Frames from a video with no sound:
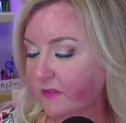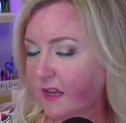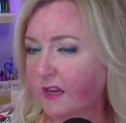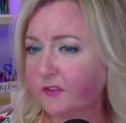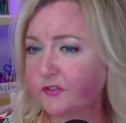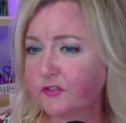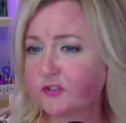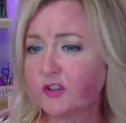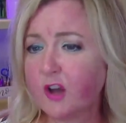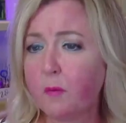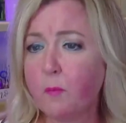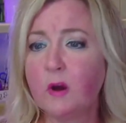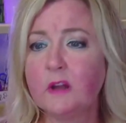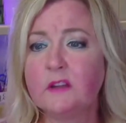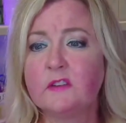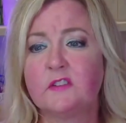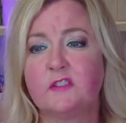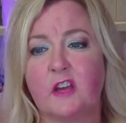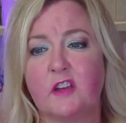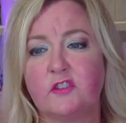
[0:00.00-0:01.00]
If
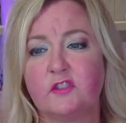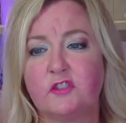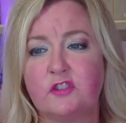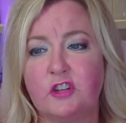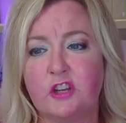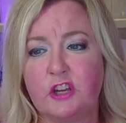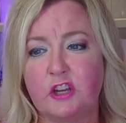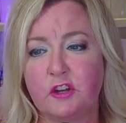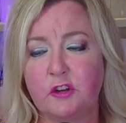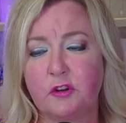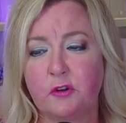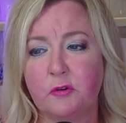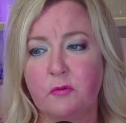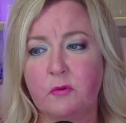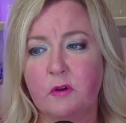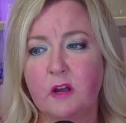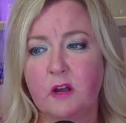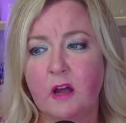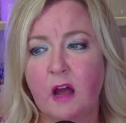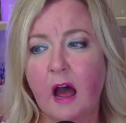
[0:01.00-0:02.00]
someone says to
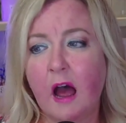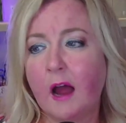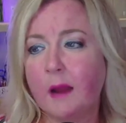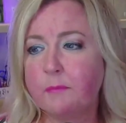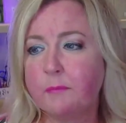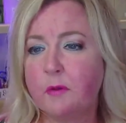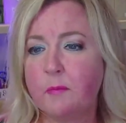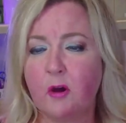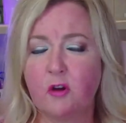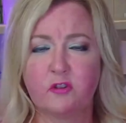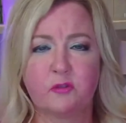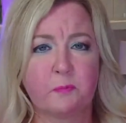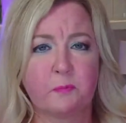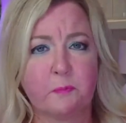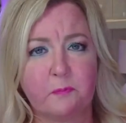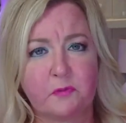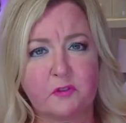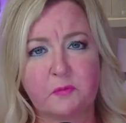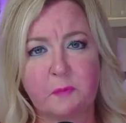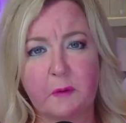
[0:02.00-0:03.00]
you, I'm the most
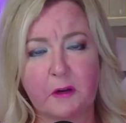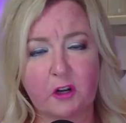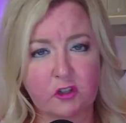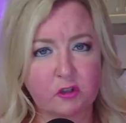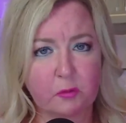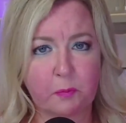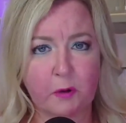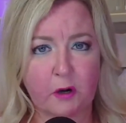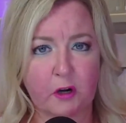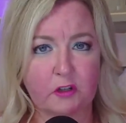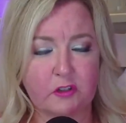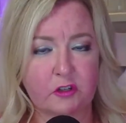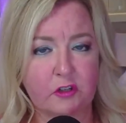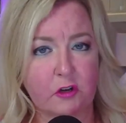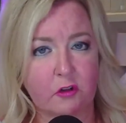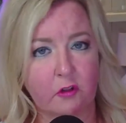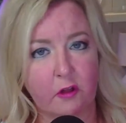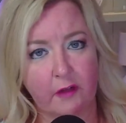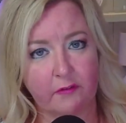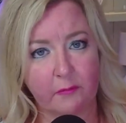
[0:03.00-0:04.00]
spiritual person
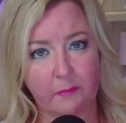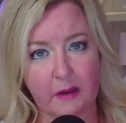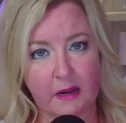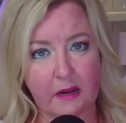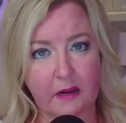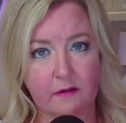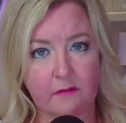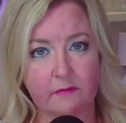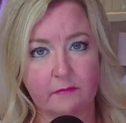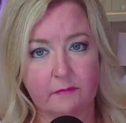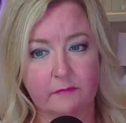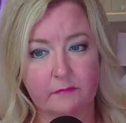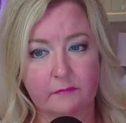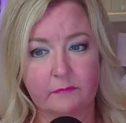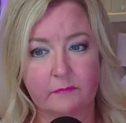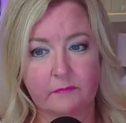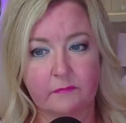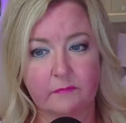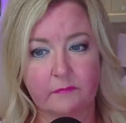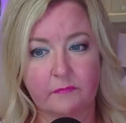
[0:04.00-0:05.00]
you'll ever meet,
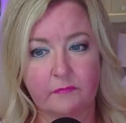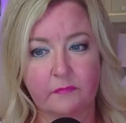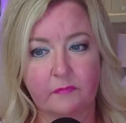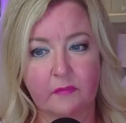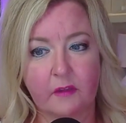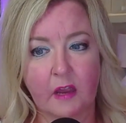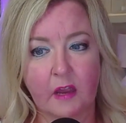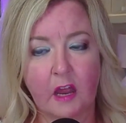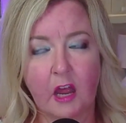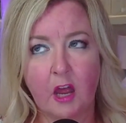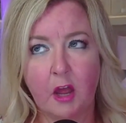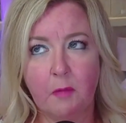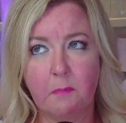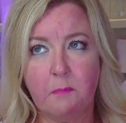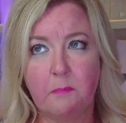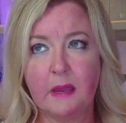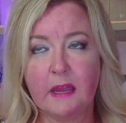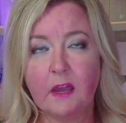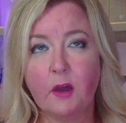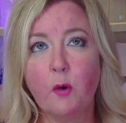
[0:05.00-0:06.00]

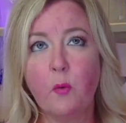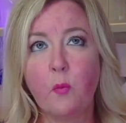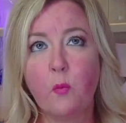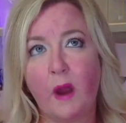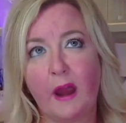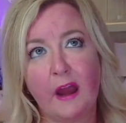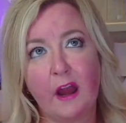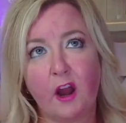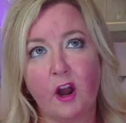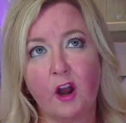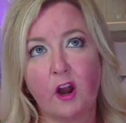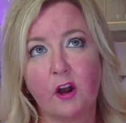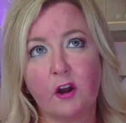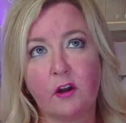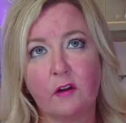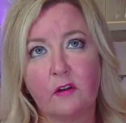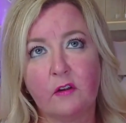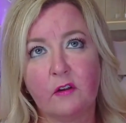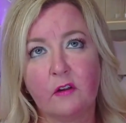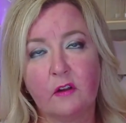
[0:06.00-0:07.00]
be
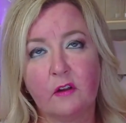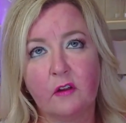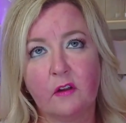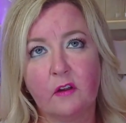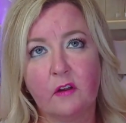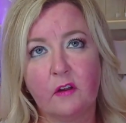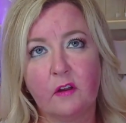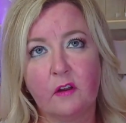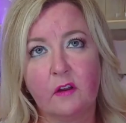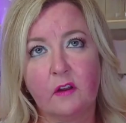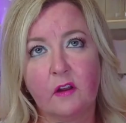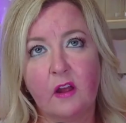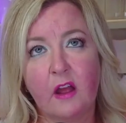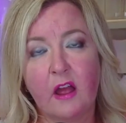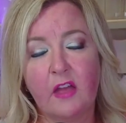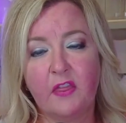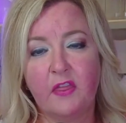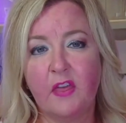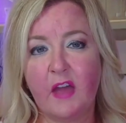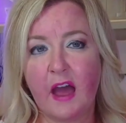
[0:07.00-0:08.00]
aware
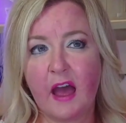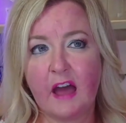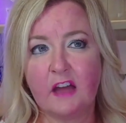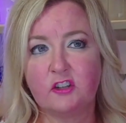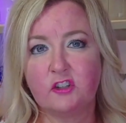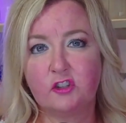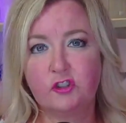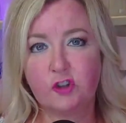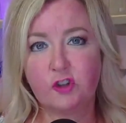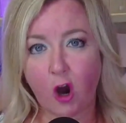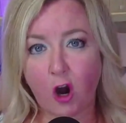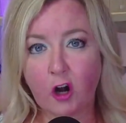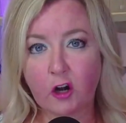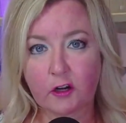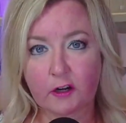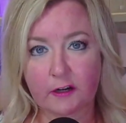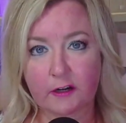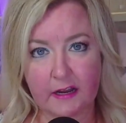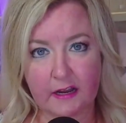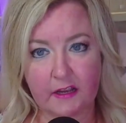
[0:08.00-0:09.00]
that
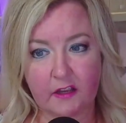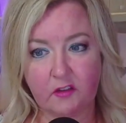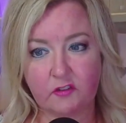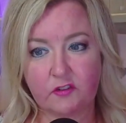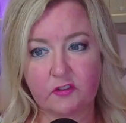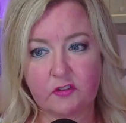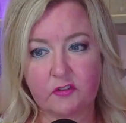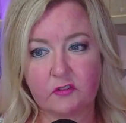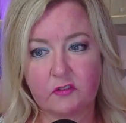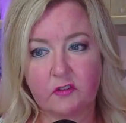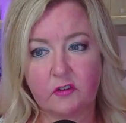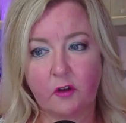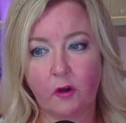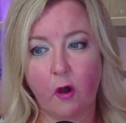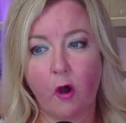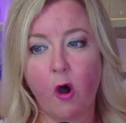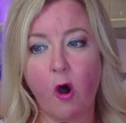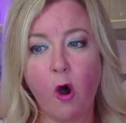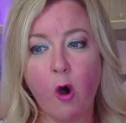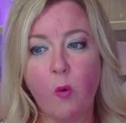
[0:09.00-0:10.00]
darkness
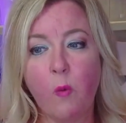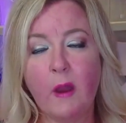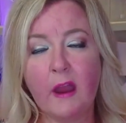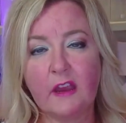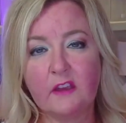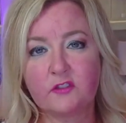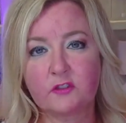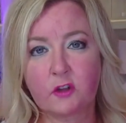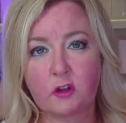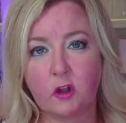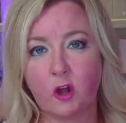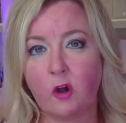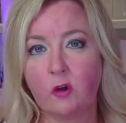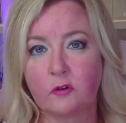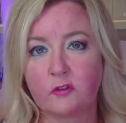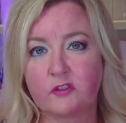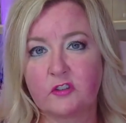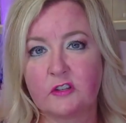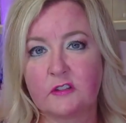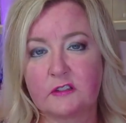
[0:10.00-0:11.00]
always
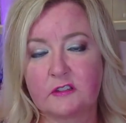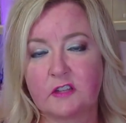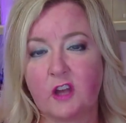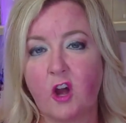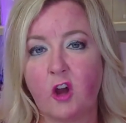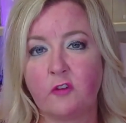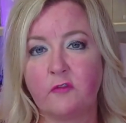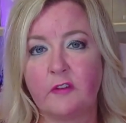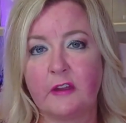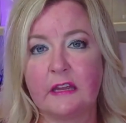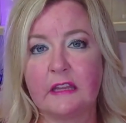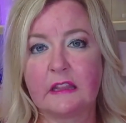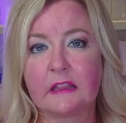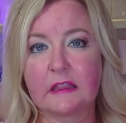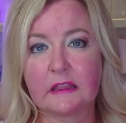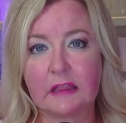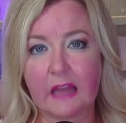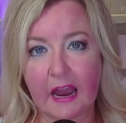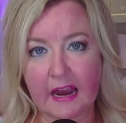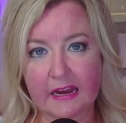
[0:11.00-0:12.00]
cloaks itself
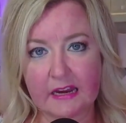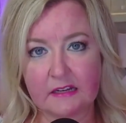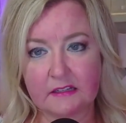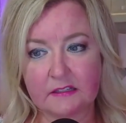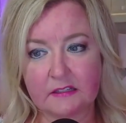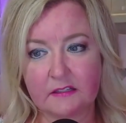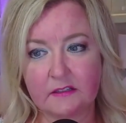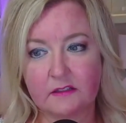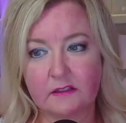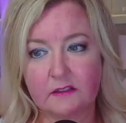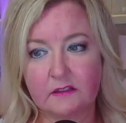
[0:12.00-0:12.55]
in light